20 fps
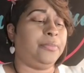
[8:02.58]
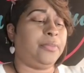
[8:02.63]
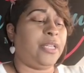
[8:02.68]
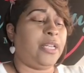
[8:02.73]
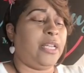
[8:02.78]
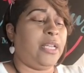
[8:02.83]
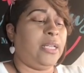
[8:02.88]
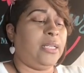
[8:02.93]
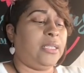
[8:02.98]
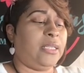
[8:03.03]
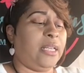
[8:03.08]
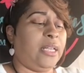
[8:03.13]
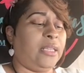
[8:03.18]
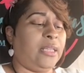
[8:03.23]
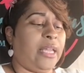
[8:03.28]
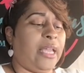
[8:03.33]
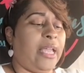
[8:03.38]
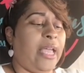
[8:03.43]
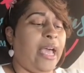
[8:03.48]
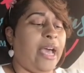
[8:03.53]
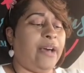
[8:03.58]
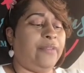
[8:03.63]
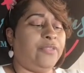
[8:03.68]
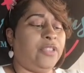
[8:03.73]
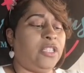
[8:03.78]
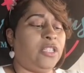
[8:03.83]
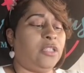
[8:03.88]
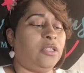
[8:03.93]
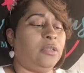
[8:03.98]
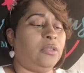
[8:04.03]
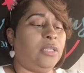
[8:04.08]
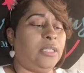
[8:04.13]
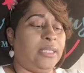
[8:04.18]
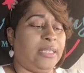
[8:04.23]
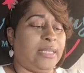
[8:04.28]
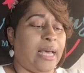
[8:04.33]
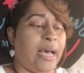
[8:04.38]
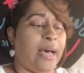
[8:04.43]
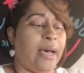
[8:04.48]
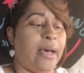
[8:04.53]
Things that they have to
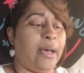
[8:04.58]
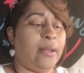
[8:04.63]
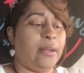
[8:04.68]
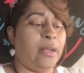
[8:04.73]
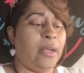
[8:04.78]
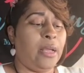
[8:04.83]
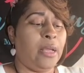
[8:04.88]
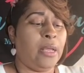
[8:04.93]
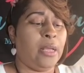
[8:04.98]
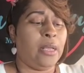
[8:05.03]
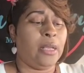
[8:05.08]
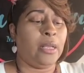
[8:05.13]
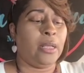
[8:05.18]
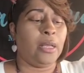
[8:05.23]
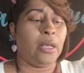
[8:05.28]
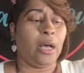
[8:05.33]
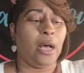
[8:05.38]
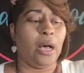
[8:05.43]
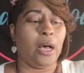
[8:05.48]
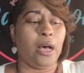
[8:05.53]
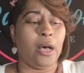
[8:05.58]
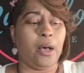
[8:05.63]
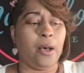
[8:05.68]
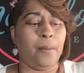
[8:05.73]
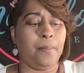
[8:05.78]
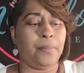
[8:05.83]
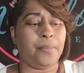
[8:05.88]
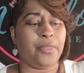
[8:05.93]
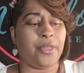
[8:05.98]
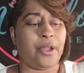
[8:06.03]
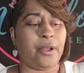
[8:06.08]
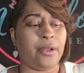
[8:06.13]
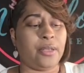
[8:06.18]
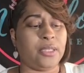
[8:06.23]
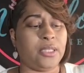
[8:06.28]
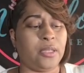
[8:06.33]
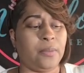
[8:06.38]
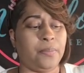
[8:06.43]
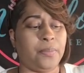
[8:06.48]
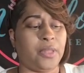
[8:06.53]
decide. There are
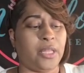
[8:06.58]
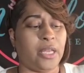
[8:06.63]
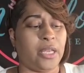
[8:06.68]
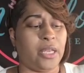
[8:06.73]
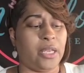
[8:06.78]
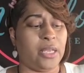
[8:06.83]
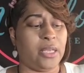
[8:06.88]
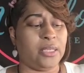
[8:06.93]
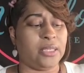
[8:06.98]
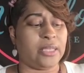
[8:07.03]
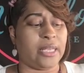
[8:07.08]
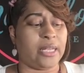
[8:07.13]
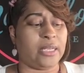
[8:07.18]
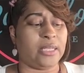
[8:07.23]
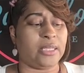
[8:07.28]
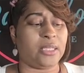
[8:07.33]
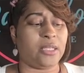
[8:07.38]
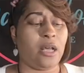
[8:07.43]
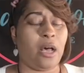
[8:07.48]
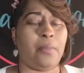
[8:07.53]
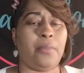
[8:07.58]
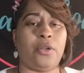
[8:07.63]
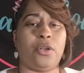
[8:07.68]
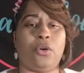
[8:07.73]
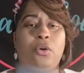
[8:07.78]
some things that is coming